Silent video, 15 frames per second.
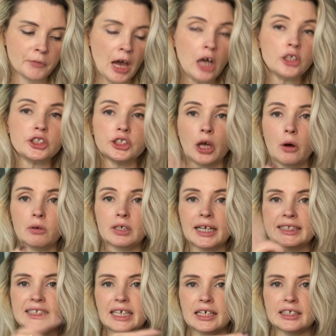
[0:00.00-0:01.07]
So
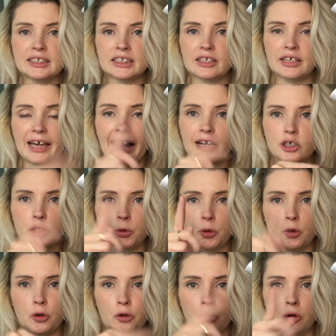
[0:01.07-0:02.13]
let's get into the
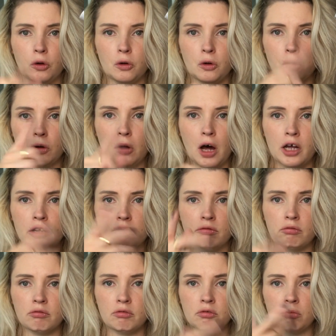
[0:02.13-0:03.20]
actual
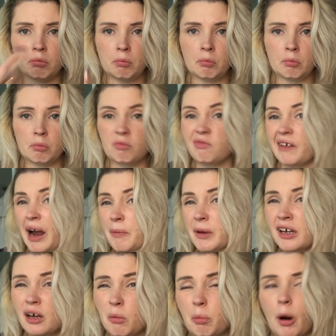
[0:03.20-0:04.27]

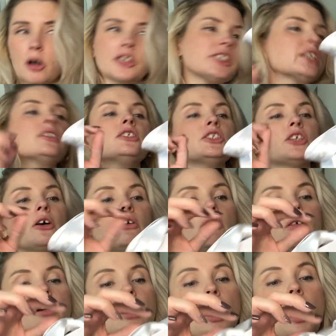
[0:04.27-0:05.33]
unwrapping, unboxing.
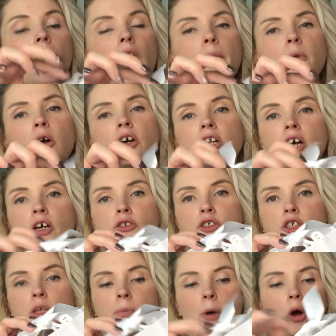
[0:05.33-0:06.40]
So I'm not going to
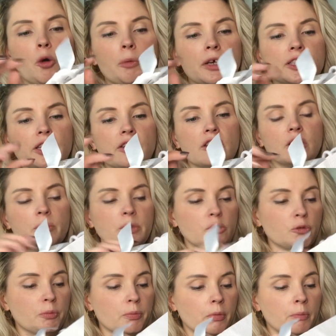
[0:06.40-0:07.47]
undo the bow because I think
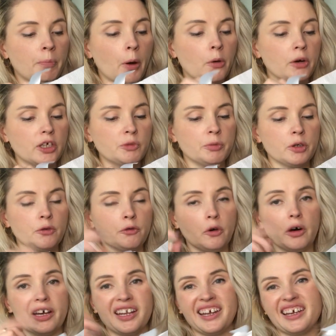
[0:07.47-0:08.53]
the bow is
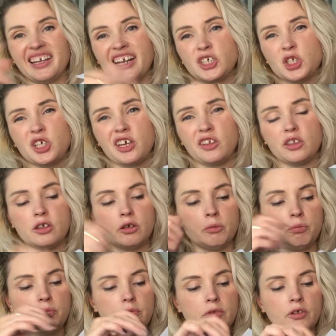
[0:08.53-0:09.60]
beautiful and I can actually get the
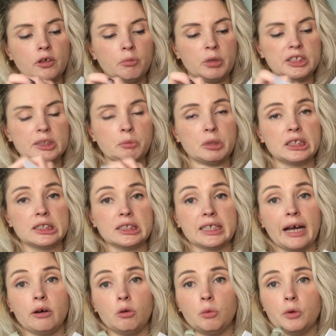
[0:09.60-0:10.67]
bits and pieces
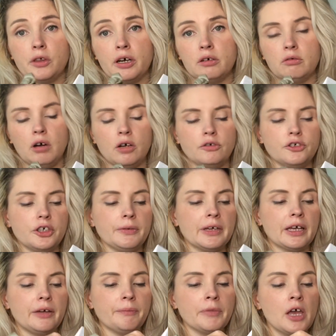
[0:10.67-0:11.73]
out without undoing
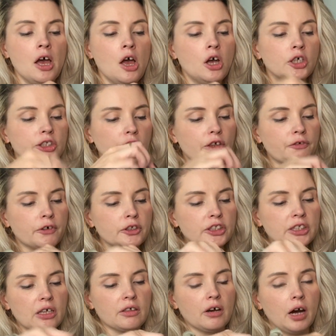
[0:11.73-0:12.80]
it. So the
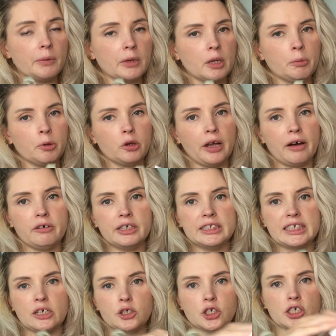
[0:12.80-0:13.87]
first thing that I'm going to pull out
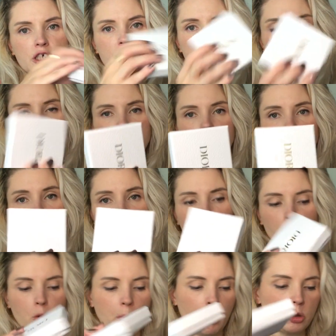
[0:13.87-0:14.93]
is actually the
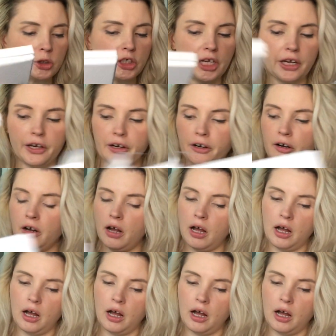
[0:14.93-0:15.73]
smaller box here,